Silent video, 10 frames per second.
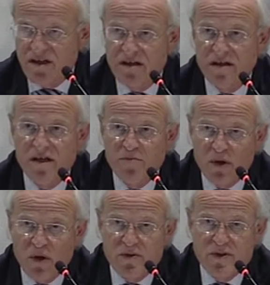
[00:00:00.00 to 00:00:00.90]
that it
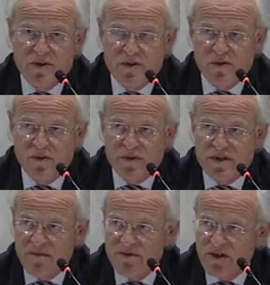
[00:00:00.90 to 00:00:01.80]
poses to
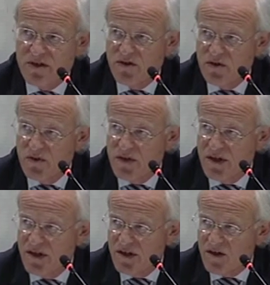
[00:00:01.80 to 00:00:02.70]
establishing a new
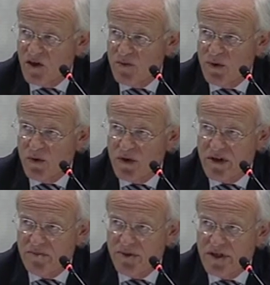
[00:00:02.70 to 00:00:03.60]
global order,
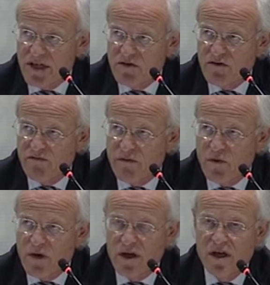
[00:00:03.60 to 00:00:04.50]
the potential
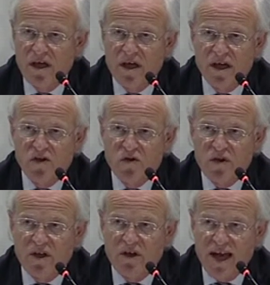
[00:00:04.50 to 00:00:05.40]
for
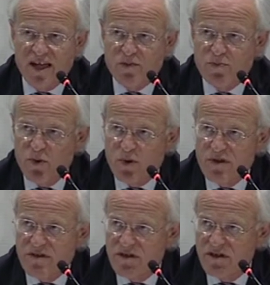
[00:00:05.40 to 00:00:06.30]
nuclear
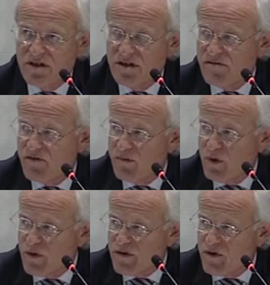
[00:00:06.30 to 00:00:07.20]
exports from
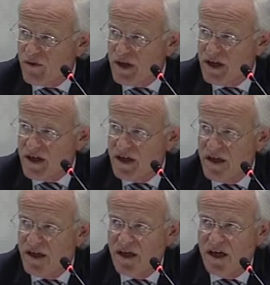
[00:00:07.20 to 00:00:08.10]
North Korea
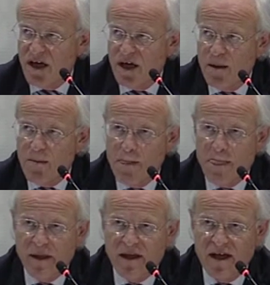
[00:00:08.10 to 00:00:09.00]

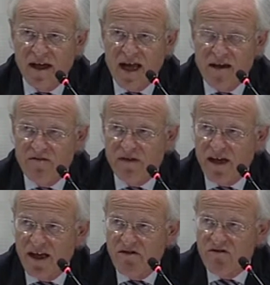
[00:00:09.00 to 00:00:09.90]
can have
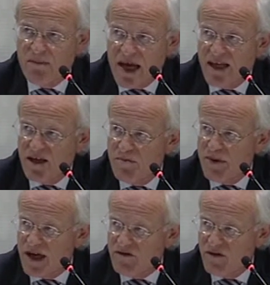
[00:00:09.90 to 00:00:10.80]
a dramatic
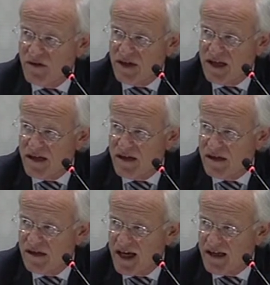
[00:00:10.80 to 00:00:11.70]
impact on
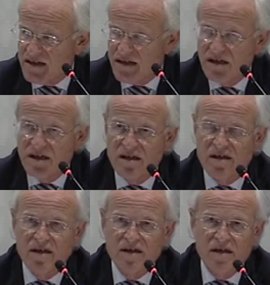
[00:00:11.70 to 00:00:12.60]

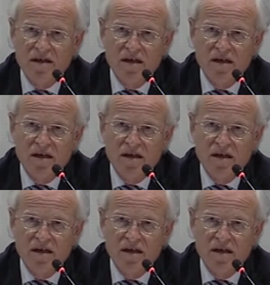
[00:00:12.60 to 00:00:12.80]
that